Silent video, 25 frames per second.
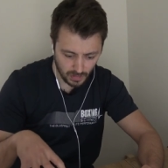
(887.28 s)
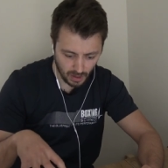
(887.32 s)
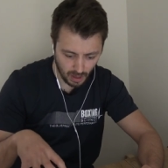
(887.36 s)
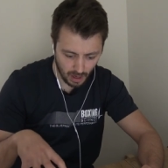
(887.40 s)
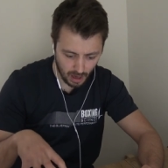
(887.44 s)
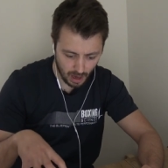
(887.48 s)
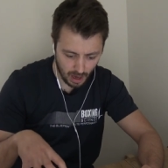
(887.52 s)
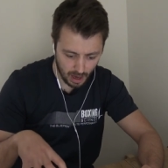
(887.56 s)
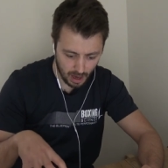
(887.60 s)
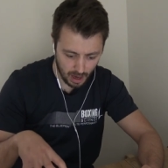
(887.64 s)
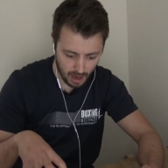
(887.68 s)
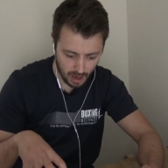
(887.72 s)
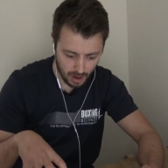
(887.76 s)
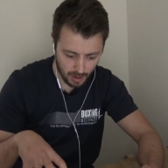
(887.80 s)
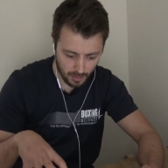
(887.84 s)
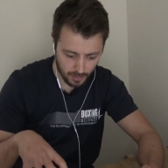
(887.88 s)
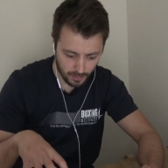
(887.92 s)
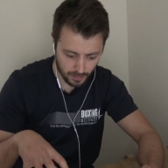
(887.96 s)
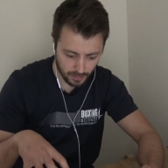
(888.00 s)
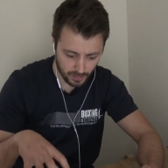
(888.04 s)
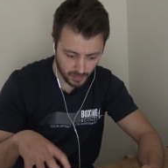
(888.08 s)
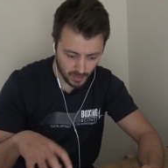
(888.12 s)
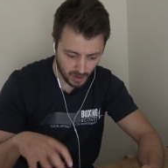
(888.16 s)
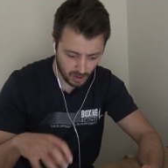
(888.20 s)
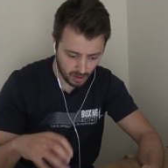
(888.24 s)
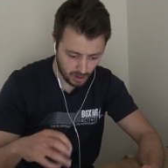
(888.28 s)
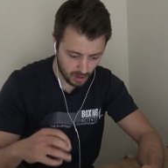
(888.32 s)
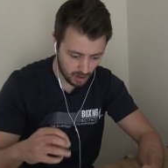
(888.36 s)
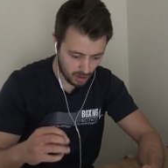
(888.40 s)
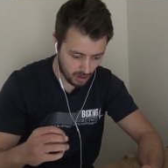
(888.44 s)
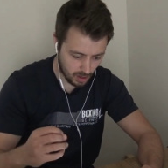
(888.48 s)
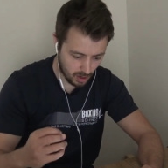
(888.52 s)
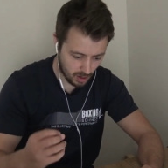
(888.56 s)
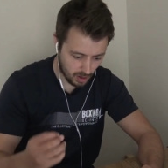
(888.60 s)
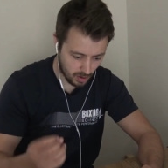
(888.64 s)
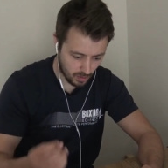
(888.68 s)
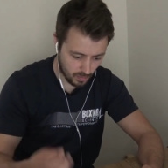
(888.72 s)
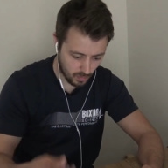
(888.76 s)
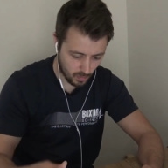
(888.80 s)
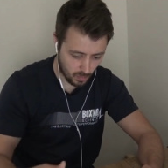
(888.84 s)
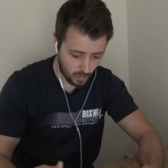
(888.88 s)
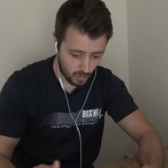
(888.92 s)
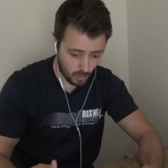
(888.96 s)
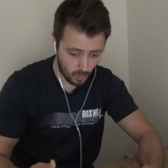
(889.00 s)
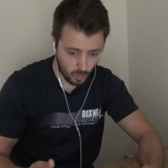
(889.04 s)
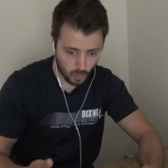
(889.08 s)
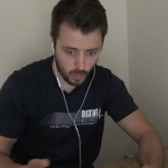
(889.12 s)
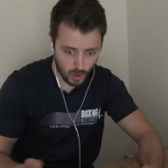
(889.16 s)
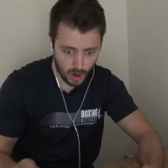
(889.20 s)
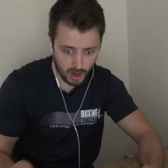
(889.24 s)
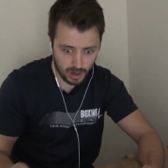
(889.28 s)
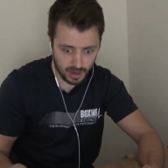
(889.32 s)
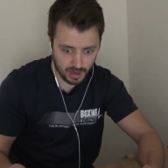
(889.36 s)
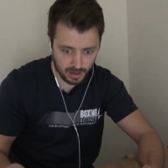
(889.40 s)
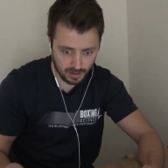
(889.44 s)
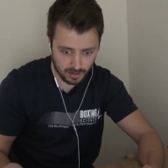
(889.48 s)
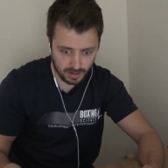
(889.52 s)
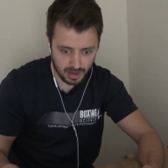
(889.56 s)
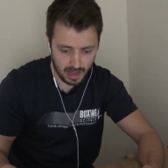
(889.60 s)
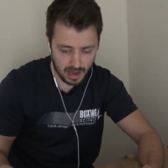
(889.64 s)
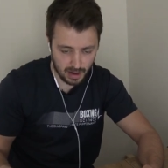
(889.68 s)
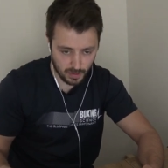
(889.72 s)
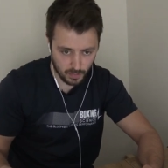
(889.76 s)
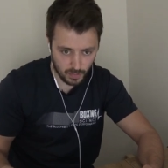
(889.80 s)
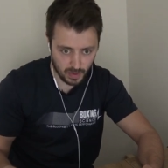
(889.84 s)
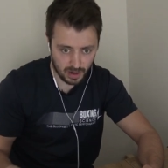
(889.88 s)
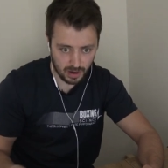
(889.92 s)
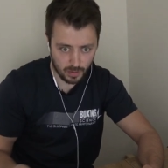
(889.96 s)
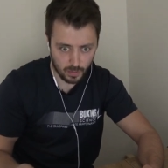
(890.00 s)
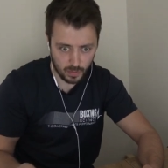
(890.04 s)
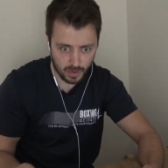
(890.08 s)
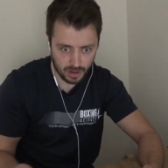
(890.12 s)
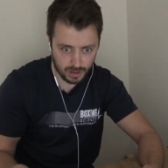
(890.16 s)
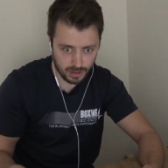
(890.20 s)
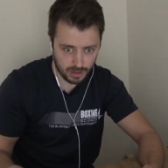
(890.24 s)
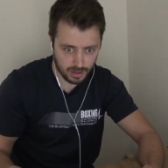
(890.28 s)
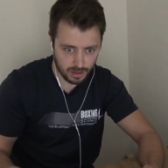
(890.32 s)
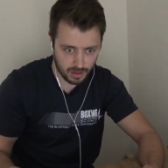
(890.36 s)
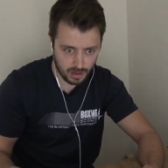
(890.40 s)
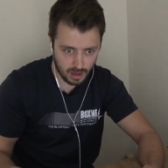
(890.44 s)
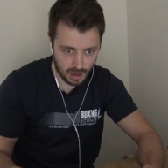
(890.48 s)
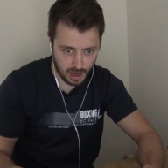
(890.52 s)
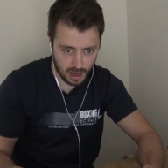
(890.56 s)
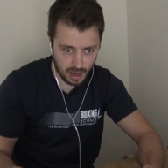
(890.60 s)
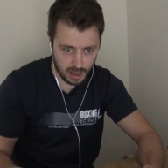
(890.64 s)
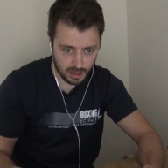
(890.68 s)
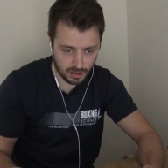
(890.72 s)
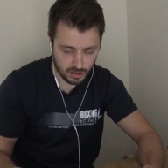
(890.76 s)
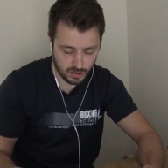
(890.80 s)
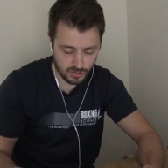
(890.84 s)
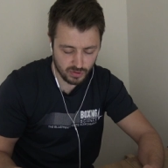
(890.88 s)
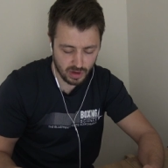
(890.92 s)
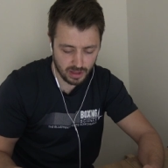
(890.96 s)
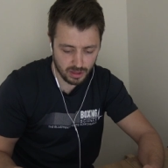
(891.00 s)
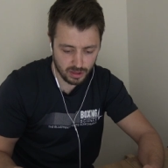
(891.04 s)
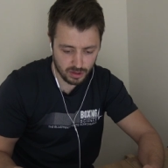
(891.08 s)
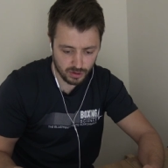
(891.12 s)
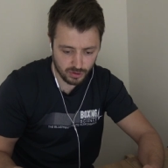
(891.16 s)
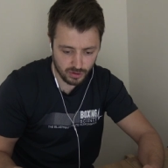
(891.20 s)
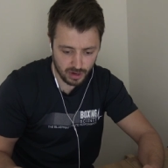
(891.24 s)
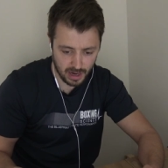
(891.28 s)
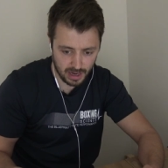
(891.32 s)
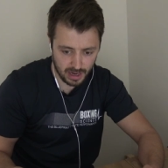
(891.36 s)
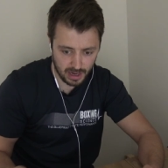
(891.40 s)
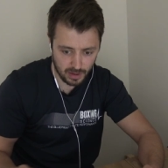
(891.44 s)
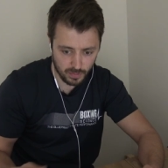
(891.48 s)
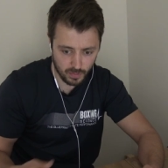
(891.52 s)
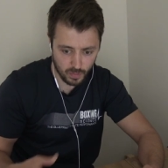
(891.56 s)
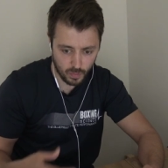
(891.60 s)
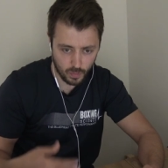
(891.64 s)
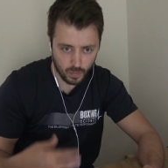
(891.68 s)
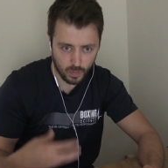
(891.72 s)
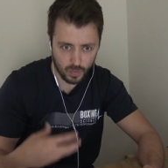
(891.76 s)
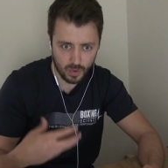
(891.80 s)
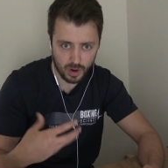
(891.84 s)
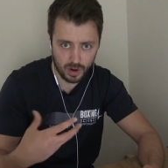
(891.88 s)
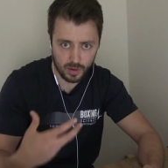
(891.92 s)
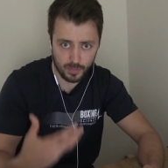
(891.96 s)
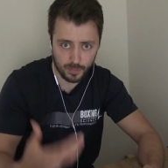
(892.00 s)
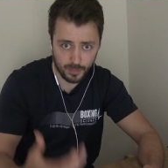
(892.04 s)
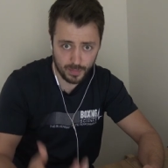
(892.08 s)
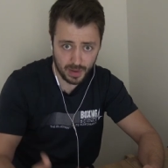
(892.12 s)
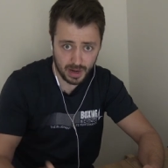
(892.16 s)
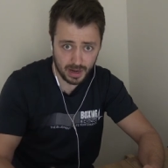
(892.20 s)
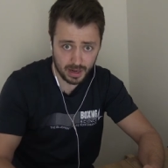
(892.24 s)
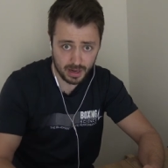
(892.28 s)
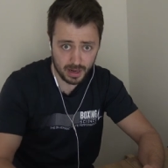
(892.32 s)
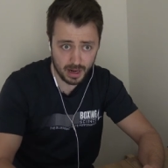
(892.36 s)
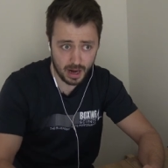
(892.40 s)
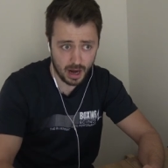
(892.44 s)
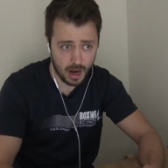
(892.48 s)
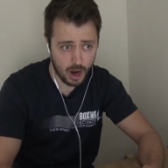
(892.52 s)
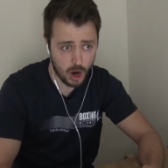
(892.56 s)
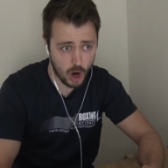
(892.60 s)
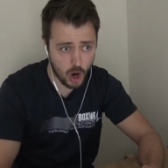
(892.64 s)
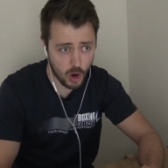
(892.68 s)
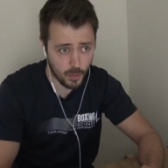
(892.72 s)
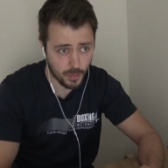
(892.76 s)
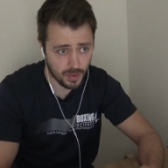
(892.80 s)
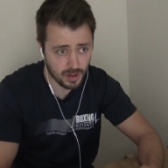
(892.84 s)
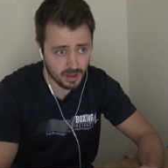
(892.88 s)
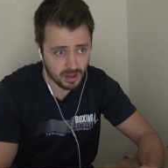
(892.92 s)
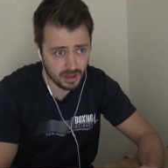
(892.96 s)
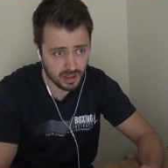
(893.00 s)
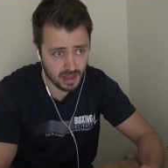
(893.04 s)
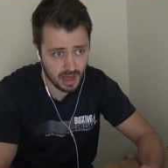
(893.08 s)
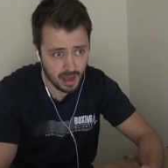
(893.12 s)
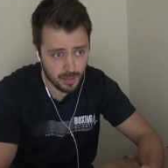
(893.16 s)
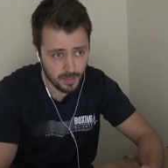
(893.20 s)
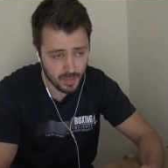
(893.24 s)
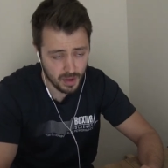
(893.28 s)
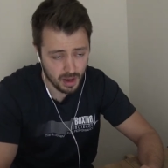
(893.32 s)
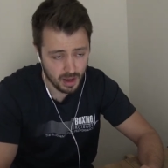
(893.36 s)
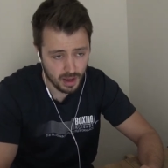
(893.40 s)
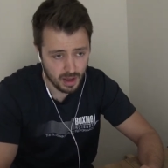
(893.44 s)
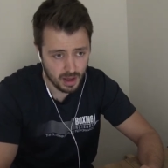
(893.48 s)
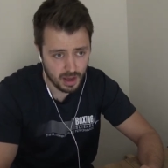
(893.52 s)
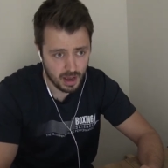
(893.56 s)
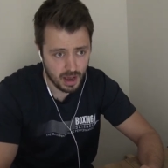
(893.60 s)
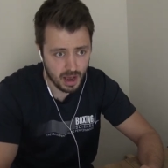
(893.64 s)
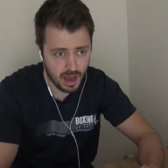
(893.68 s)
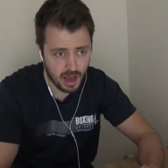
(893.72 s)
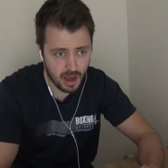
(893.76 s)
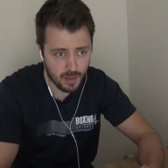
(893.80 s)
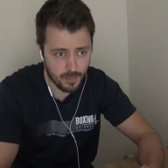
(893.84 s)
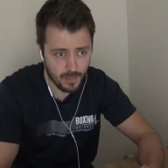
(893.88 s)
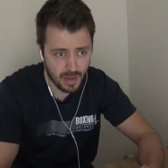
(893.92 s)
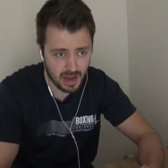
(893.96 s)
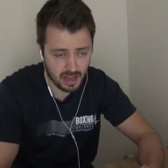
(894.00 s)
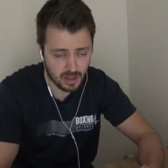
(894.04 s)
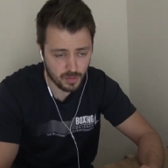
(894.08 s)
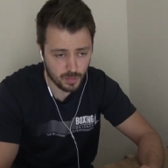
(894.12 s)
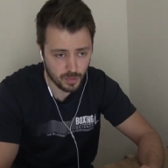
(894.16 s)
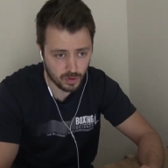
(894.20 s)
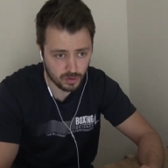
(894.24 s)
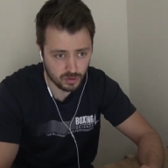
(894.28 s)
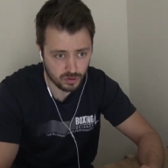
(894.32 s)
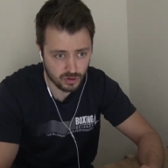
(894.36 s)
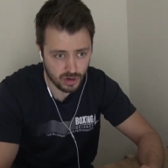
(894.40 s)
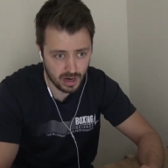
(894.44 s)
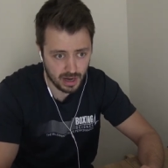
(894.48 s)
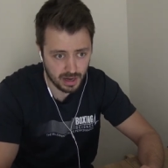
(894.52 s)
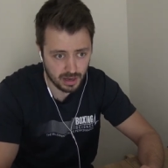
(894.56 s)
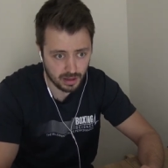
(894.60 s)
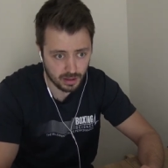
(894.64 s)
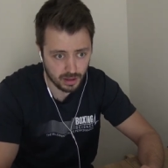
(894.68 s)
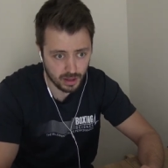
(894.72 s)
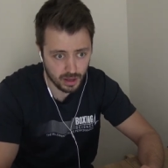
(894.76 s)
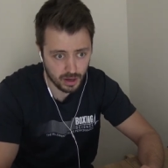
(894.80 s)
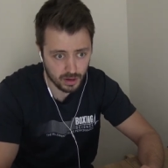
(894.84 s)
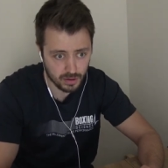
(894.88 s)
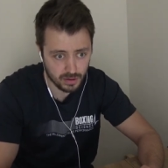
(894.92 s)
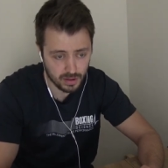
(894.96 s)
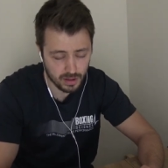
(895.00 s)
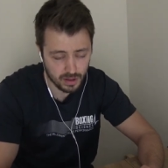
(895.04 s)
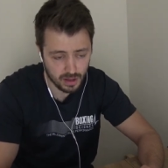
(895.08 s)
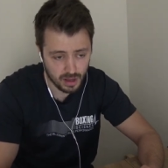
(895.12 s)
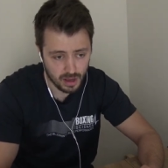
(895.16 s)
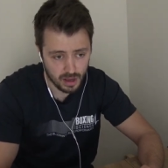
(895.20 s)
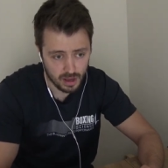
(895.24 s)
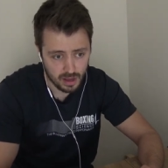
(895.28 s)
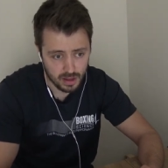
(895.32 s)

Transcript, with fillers: Um, working like with, with uh, strength training, being open to them, uh, maximal training loads.